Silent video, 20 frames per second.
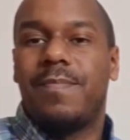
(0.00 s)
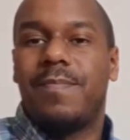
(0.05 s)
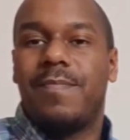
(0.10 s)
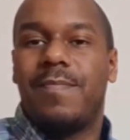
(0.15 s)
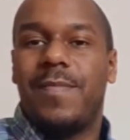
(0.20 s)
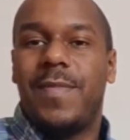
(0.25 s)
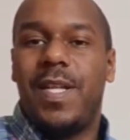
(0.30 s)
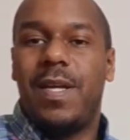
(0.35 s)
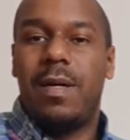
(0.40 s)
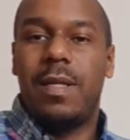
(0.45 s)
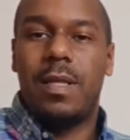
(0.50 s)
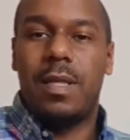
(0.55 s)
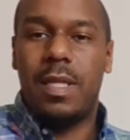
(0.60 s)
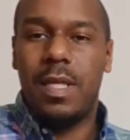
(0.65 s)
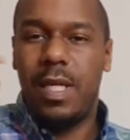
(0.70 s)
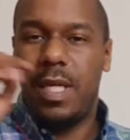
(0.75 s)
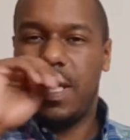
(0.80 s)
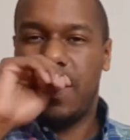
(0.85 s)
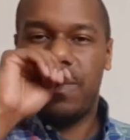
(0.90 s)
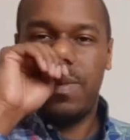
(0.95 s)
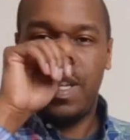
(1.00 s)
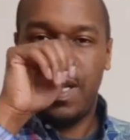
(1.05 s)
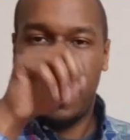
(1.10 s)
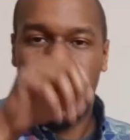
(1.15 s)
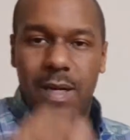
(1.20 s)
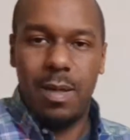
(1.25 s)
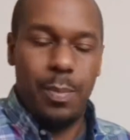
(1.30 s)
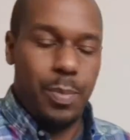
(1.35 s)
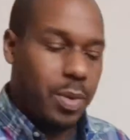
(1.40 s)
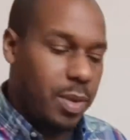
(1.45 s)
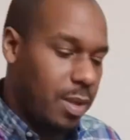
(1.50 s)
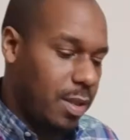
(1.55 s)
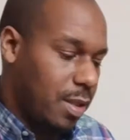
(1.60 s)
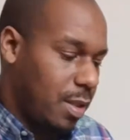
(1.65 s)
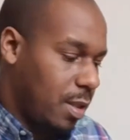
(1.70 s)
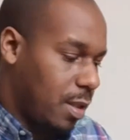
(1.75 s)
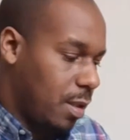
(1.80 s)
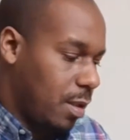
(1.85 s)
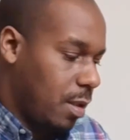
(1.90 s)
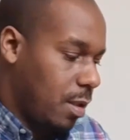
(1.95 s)
Now I think we gotta put
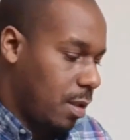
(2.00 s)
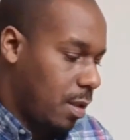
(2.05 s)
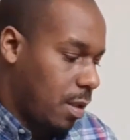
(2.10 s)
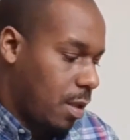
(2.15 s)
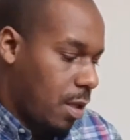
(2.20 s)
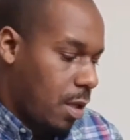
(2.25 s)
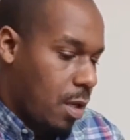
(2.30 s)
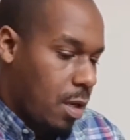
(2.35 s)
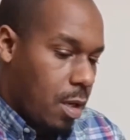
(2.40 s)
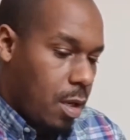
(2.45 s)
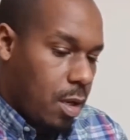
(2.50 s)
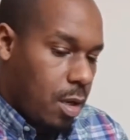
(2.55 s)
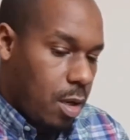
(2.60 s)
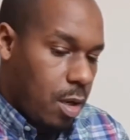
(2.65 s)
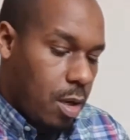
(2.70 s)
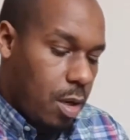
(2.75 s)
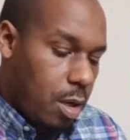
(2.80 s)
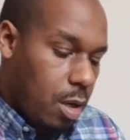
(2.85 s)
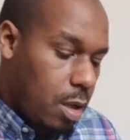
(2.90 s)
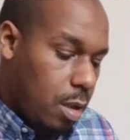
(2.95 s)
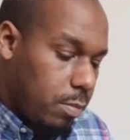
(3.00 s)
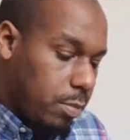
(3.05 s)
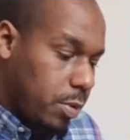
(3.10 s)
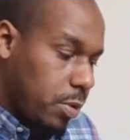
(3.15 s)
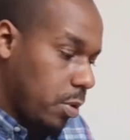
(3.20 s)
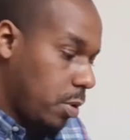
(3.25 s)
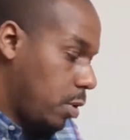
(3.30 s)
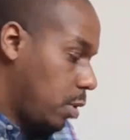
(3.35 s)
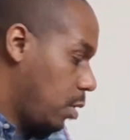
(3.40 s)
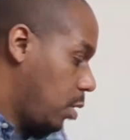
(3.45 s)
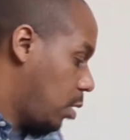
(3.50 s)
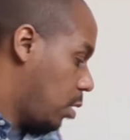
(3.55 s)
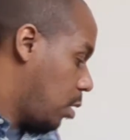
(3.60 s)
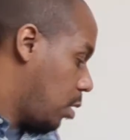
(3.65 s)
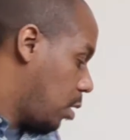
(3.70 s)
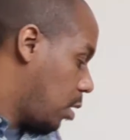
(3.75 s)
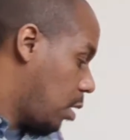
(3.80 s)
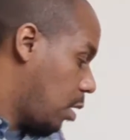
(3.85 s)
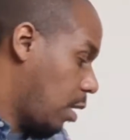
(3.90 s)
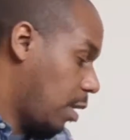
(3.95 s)
the arms on.
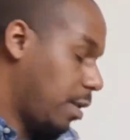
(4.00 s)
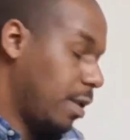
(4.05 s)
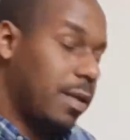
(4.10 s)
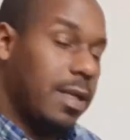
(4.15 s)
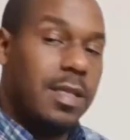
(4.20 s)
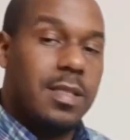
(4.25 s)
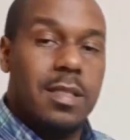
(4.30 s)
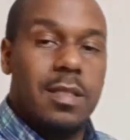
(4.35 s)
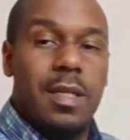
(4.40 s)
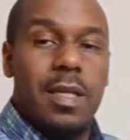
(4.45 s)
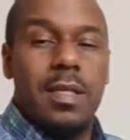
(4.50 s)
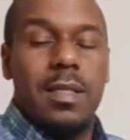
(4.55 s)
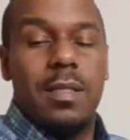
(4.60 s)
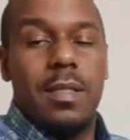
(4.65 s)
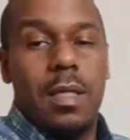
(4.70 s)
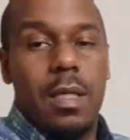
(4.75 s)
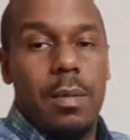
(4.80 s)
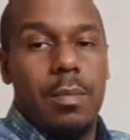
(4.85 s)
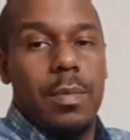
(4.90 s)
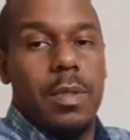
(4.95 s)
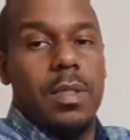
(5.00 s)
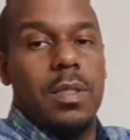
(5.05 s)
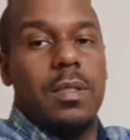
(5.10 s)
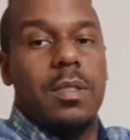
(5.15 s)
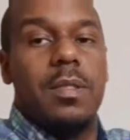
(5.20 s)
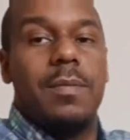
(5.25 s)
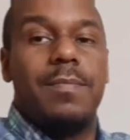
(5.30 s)
I think that's the next step. Let's see.